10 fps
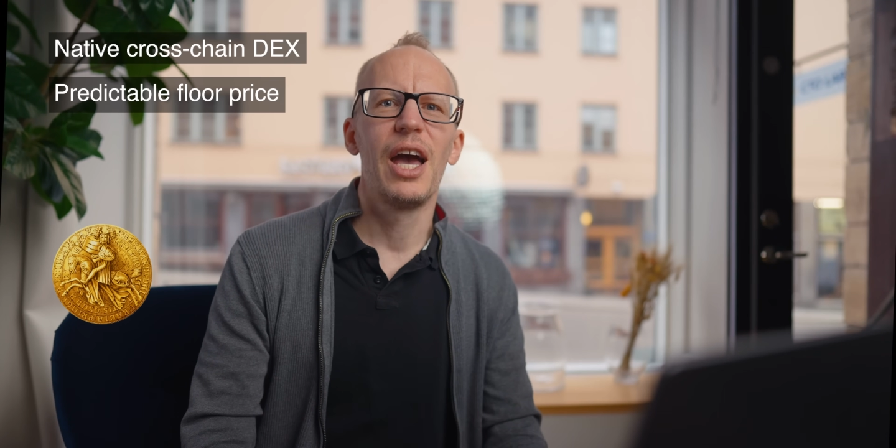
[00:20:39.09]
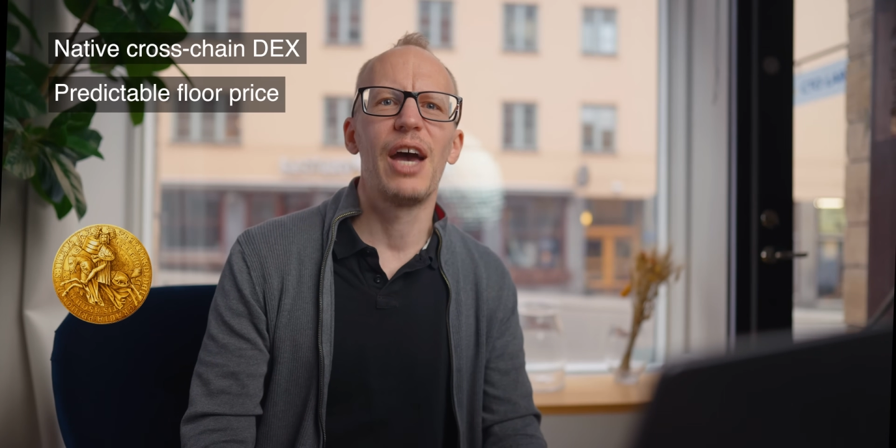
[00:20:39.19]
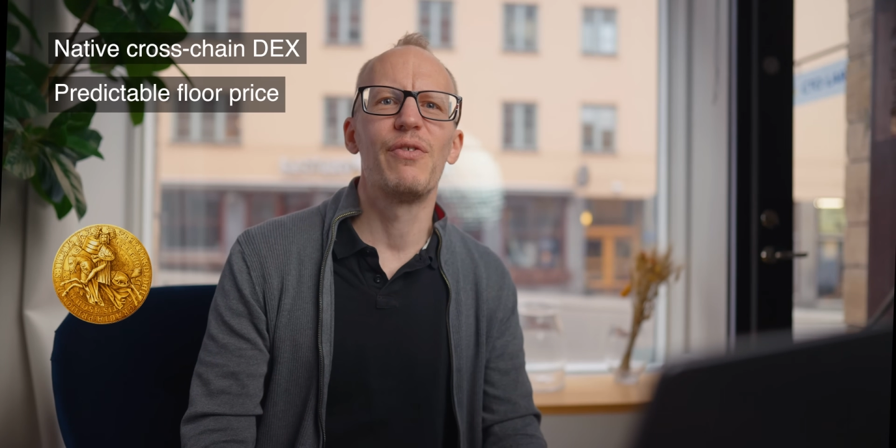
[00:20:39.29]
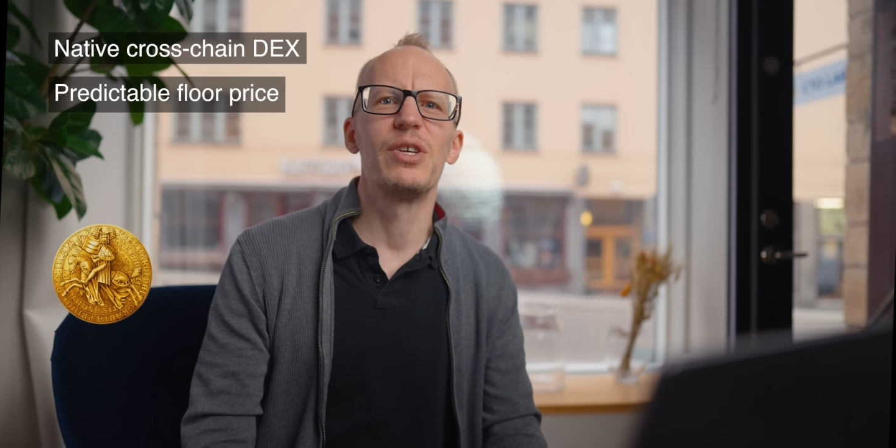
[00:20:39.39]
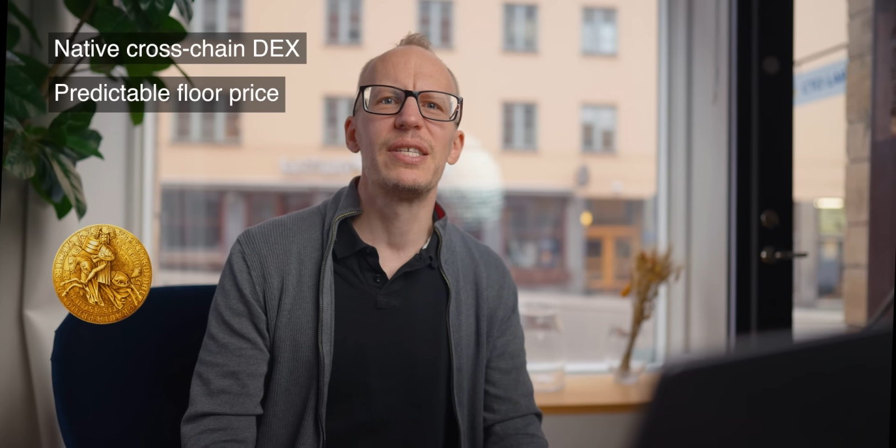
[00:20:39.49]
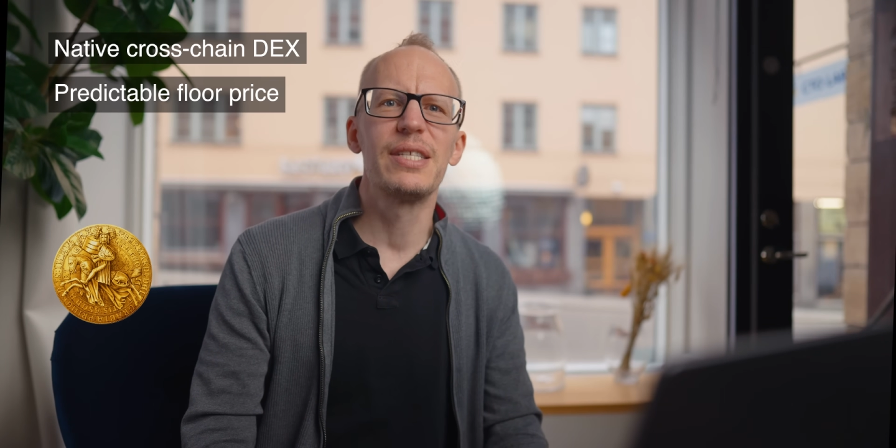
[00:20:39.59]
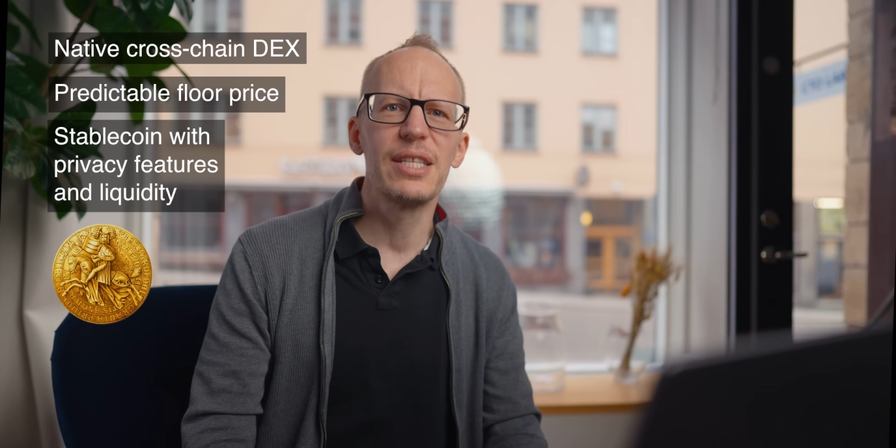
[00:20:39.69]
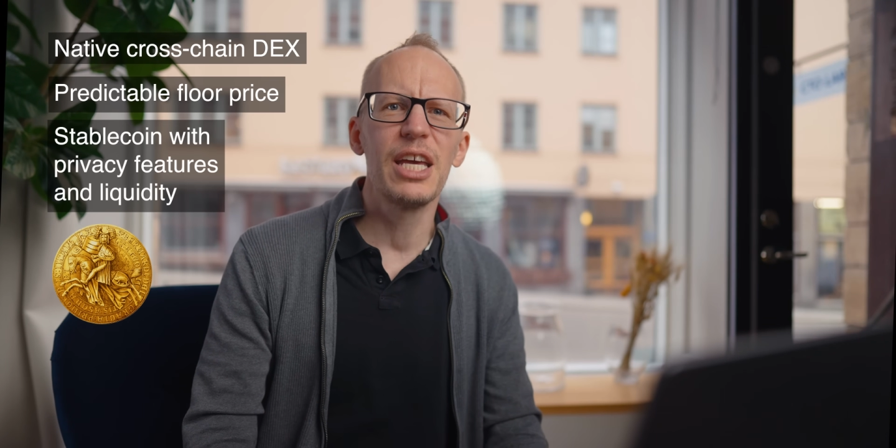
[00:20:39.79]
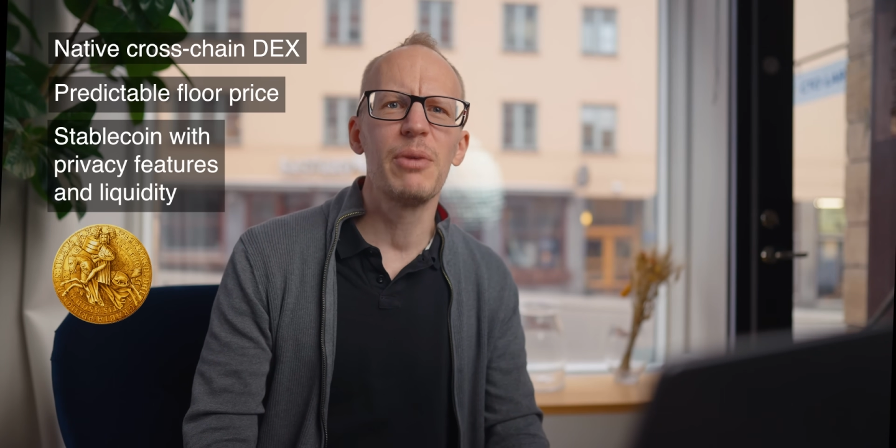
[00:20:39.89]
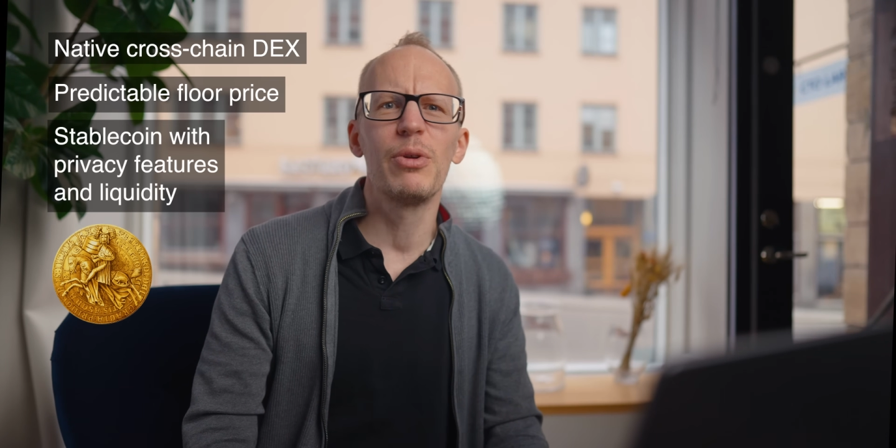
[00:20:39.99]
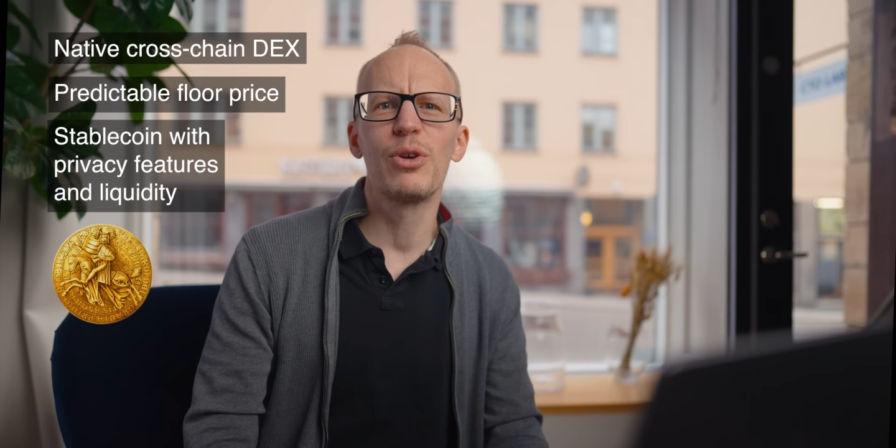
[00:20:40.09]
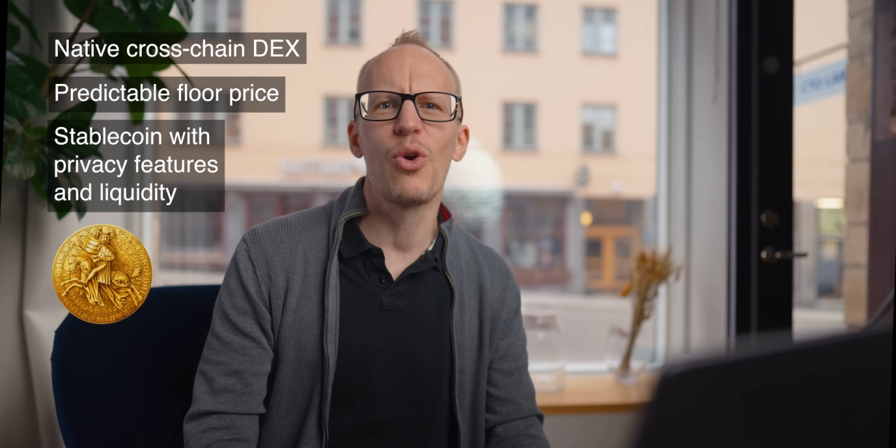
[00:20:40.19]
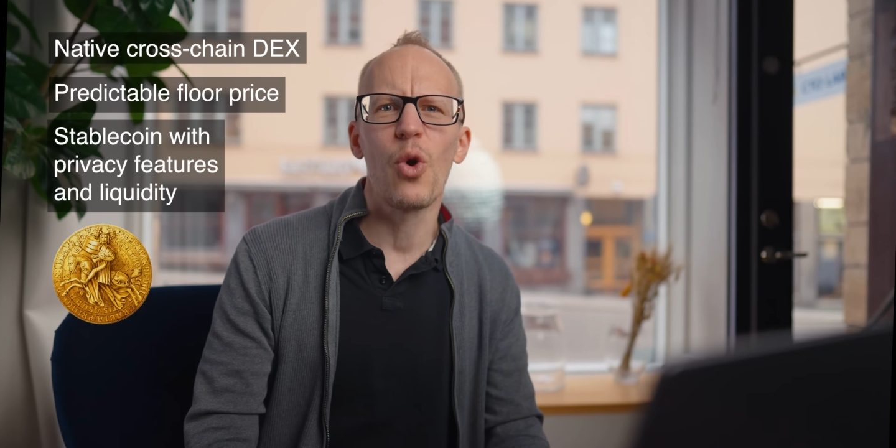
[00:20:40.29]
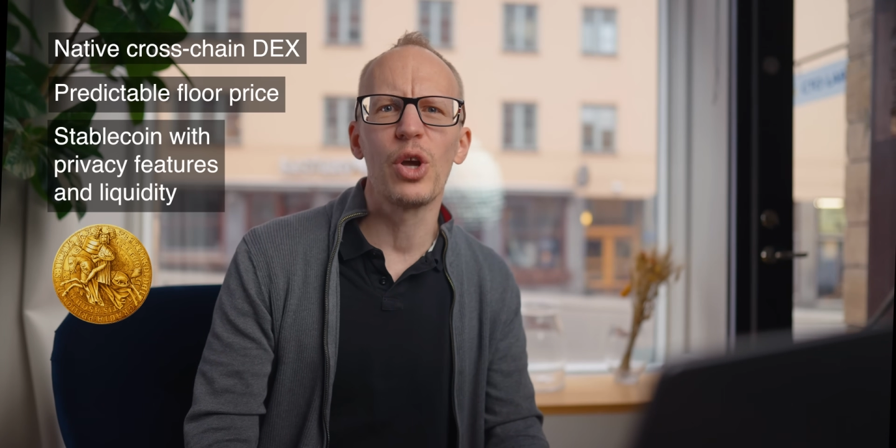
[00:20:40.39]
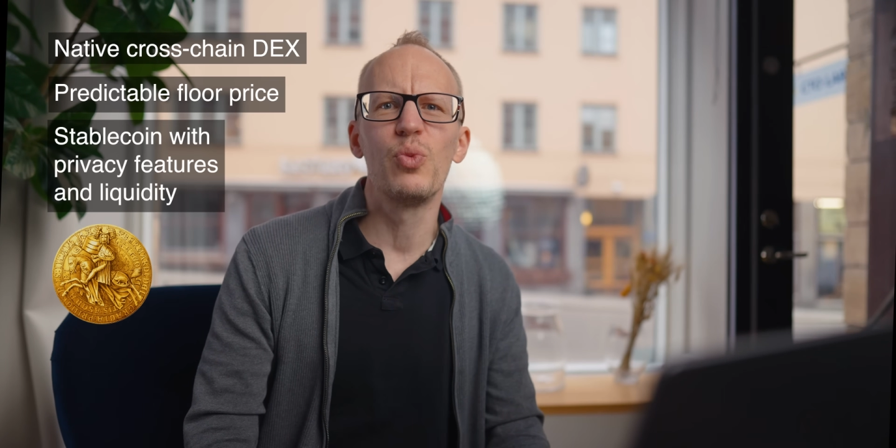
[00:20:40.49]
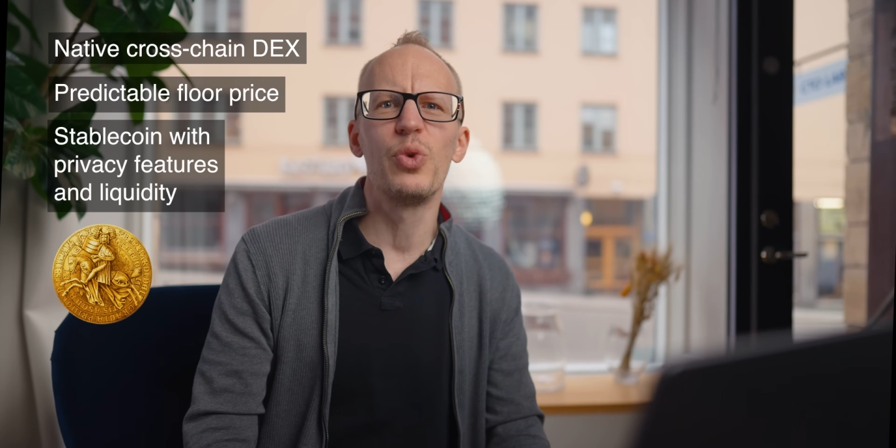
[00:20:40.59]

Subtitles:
have a stable coin